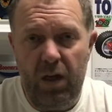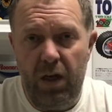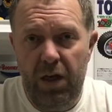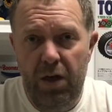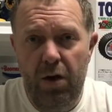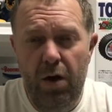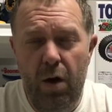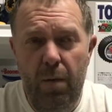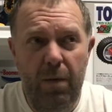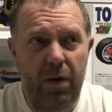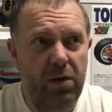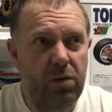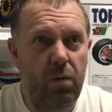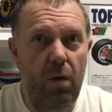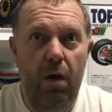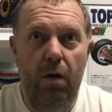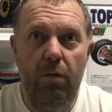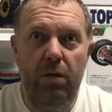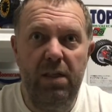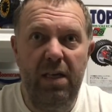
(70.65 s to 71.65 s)
You know, almost,
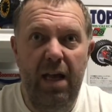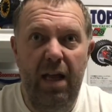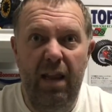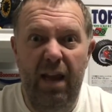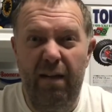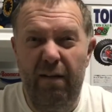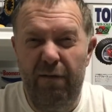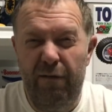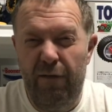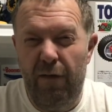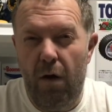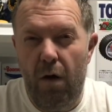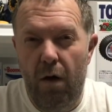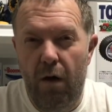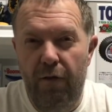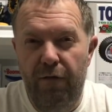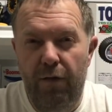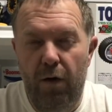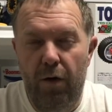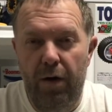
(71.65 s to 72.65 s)
what was that, like
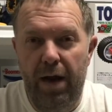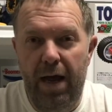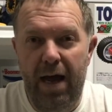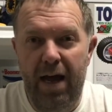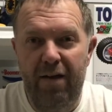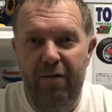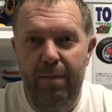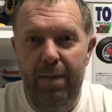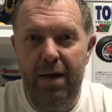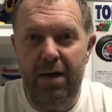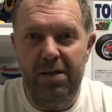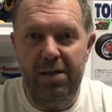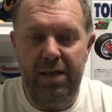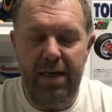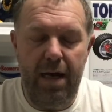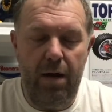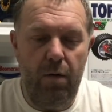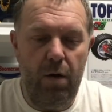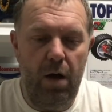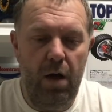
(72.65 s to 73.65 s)
4.5 miles an
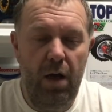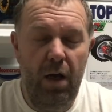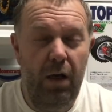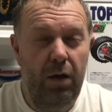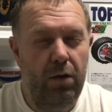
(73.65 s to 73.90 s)
hour?